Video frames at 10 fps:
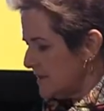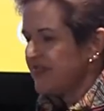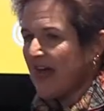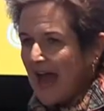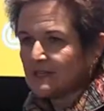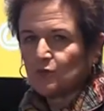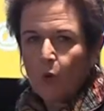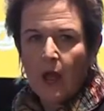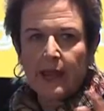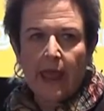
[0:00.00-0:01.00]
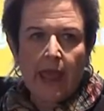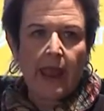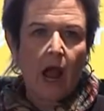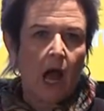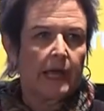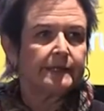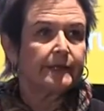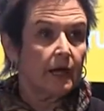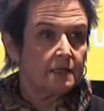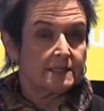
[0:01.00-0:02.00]
That's what AI
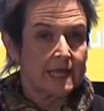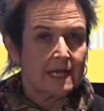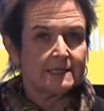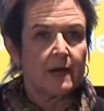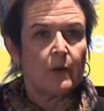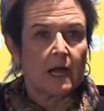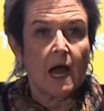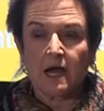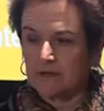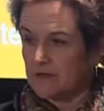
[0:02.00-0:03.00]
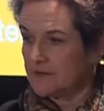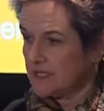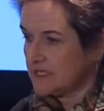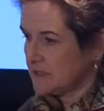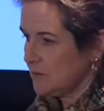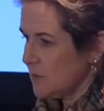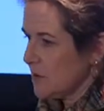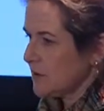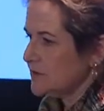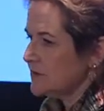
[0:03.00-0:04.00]
does. That's how a cognitive system
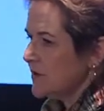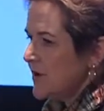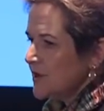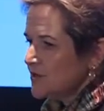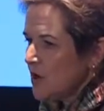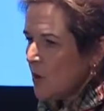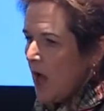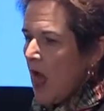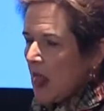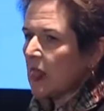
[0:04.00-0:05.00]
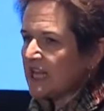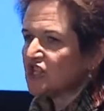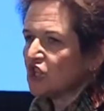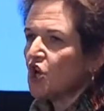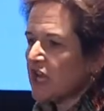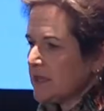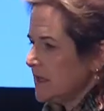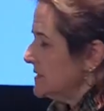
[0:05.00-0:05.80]
works. So let's look at